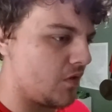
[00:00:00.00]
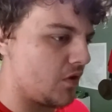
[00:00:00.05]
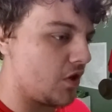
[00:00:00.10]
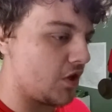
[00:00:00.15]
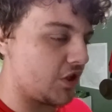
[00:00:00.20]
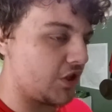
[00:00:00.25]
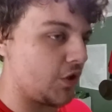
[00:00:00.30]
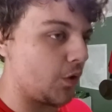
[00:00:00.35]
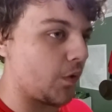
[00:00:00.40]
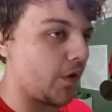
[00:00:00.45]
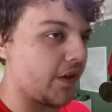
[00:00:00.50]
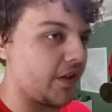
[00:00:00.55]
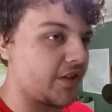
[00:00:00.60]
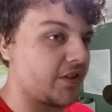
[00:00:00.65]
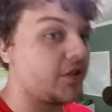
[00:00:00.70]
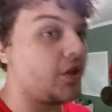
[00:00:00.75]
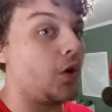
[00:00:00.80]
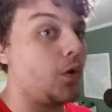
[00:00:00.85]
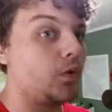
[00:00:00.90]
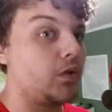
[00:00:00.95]
the story
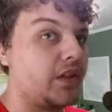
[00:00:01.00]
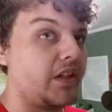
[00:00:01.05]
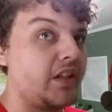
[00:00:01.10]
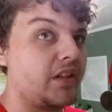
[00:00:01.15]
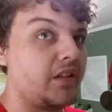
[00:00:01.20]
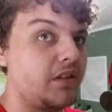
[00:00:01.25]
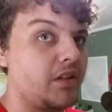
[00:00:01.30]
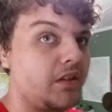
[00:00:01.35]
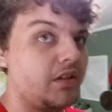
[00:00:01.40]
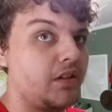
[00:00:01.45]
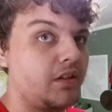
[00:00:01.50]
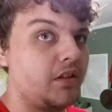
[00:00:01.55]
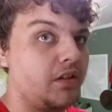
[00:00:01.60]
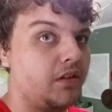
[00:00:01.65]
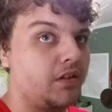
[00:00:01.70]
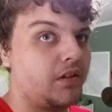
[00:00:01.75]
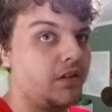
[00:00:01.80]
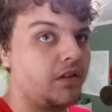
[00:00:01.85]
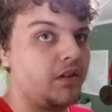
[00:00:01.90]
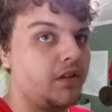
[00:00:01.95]
is told in,
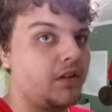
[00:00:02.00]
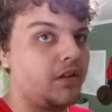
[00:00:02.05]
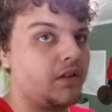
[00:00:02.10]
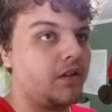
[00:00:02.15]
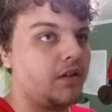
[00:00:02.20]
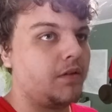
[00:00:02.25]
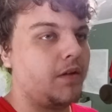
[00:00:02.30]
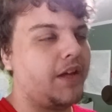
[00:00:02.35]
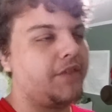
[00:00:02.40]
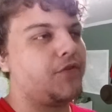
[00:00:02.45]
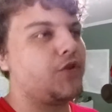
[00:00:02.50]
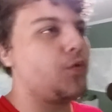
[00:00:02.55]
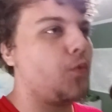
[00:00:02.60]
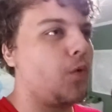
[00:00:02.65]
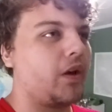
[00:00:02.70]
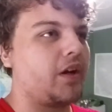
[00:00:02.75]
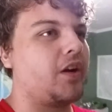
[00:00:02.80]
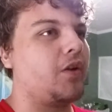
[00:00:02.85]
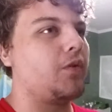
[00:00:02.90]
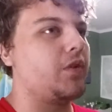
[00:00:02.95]
if you
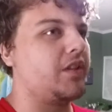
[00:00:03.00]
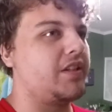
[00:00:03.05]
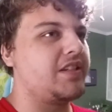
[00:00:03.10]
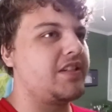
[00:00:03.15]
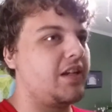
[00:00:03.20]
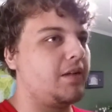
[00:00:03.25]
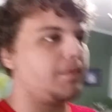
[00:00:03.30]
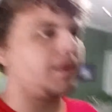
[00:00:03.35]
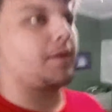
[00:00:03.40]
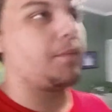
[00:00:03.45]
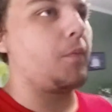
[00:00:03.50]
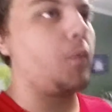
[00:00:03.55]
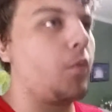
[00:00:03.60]
want to go into detail about it.